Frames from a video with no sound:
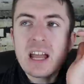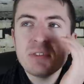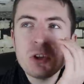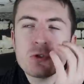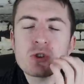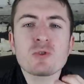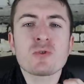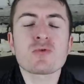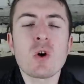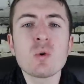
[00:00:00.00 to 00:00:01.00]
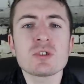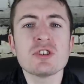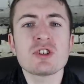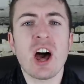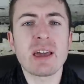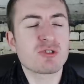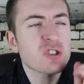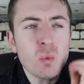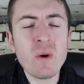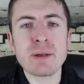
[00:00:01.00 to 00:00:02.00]
And if he'd just frozen time
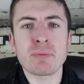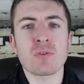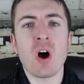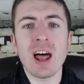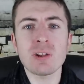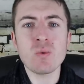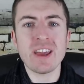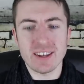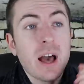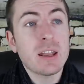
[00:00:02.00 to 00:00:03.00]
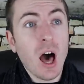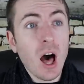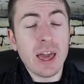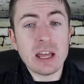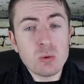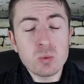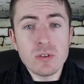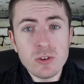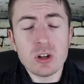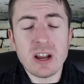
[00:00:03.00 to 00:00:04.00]
just a week before Halloween, and I would
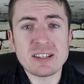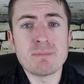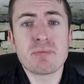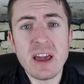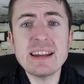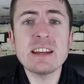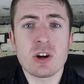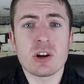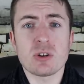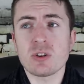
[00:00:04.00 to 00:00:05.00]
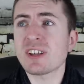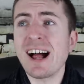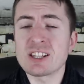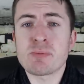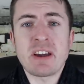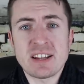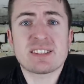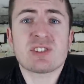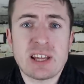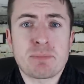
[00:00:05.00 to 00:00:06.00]
have looked like some brainy nerd who does algebra in
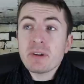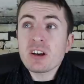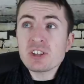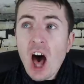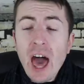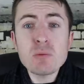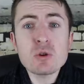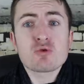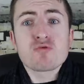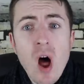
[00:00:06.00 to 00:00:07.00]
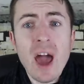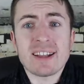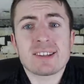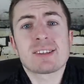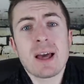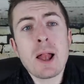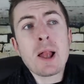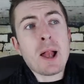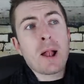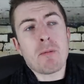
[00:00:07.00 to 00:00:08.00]
his sleep. Because I was right!
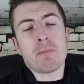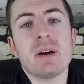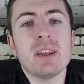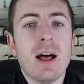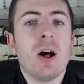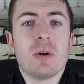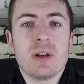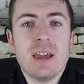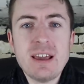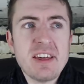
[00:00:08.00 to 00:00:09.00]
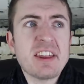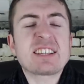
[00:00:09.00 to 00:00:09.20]
But no, he then